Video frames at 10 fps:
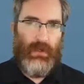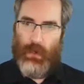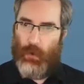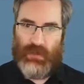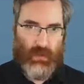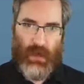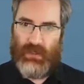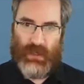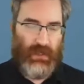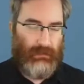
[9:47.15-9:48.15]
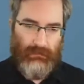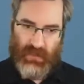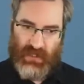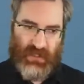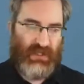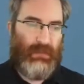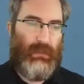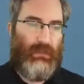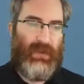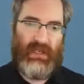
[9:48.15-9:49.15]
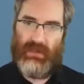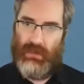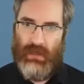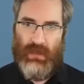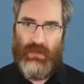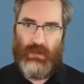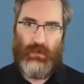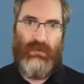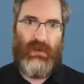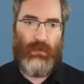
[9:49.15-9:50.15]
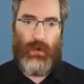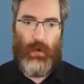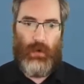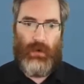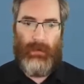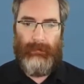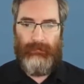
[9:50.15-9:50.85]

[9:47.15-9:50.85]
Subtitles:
no switching, just a simple mix, stream and record.